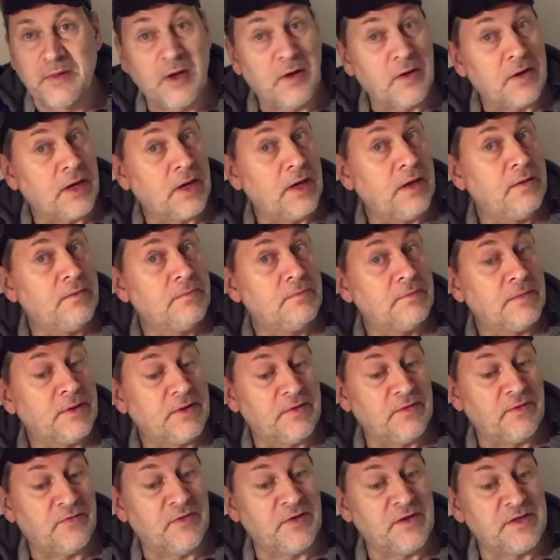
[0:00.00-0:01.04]
Okay,
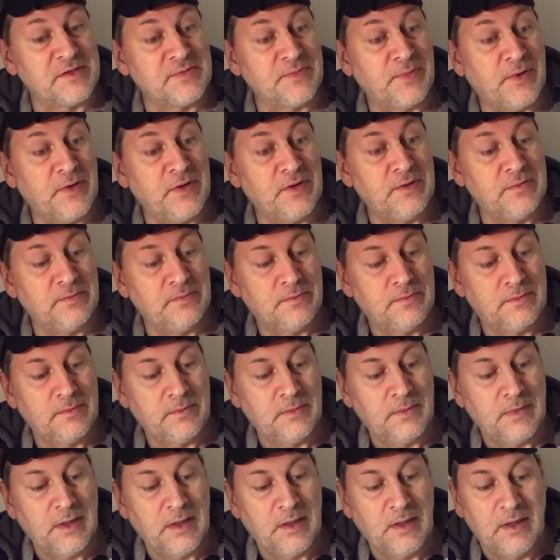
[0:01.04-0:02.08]
that's the first point.
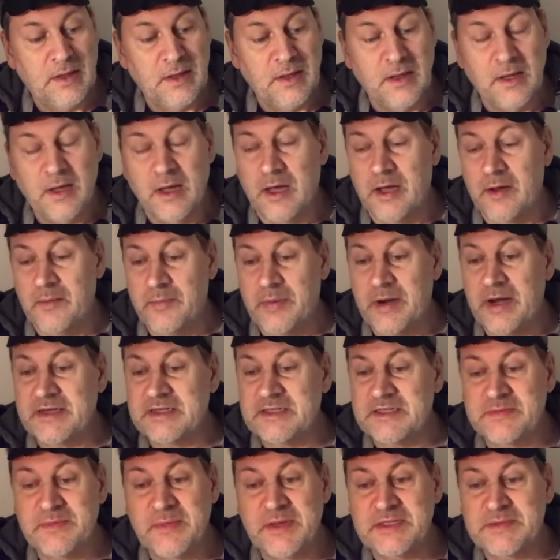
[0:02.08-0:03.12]
And
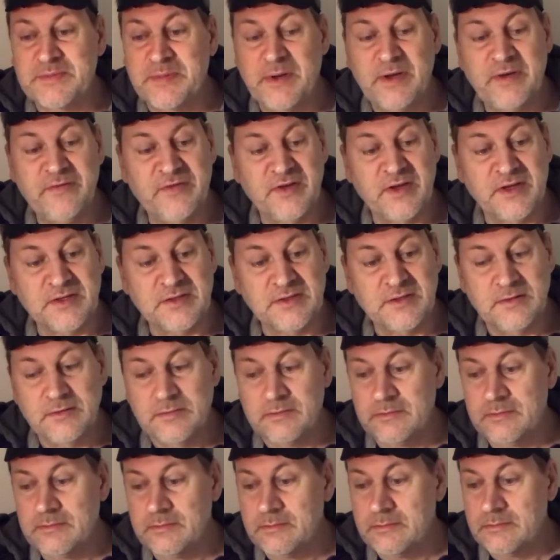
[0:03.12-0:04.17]
practice makes perfect.
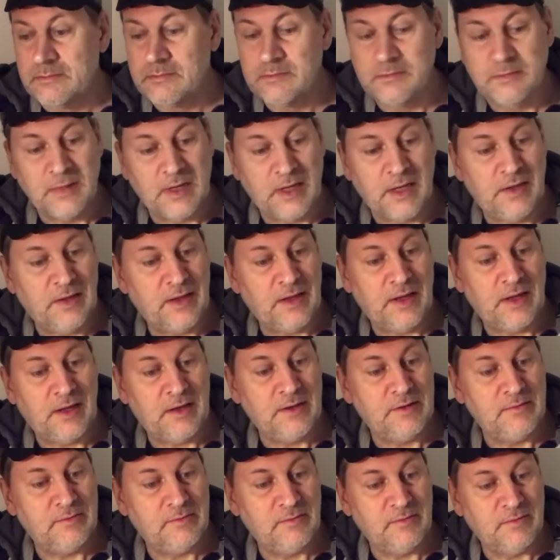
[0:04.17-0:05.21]
And
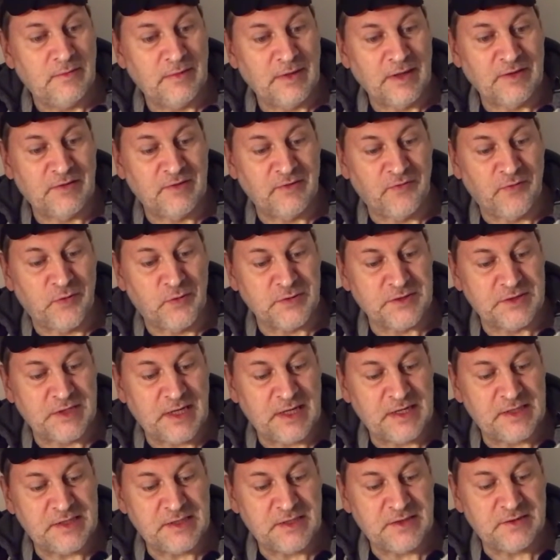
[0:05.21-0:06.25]
then there's the four
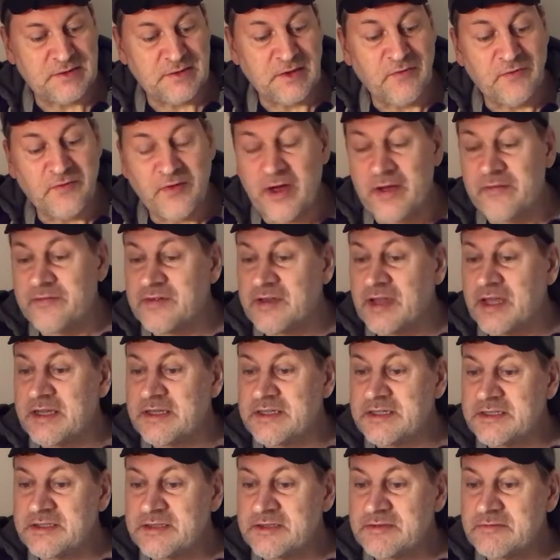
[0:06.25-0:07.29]
stages, no, five
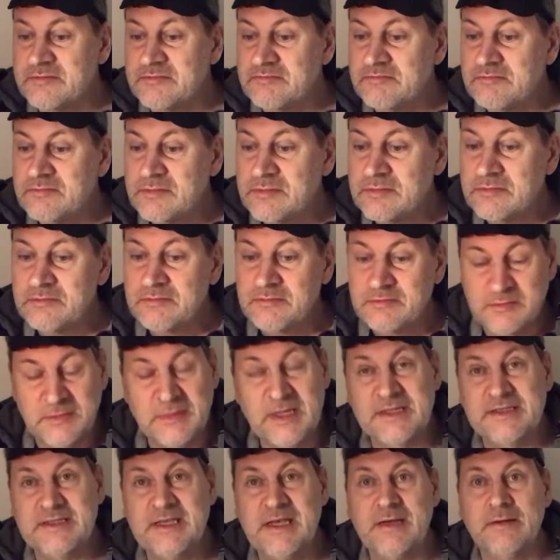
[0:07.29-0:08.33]
stages.
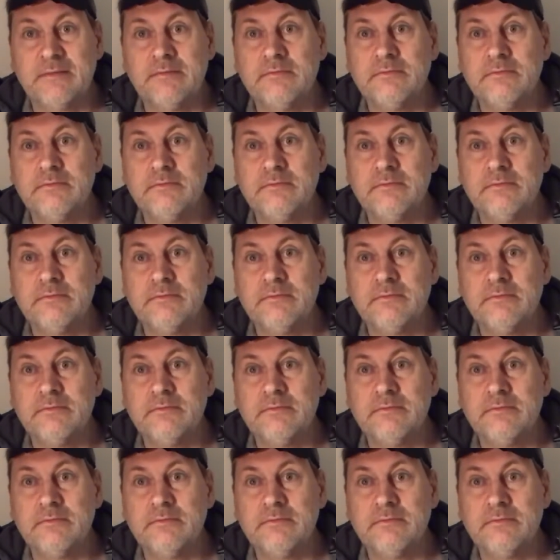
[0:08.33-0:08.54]
That's it.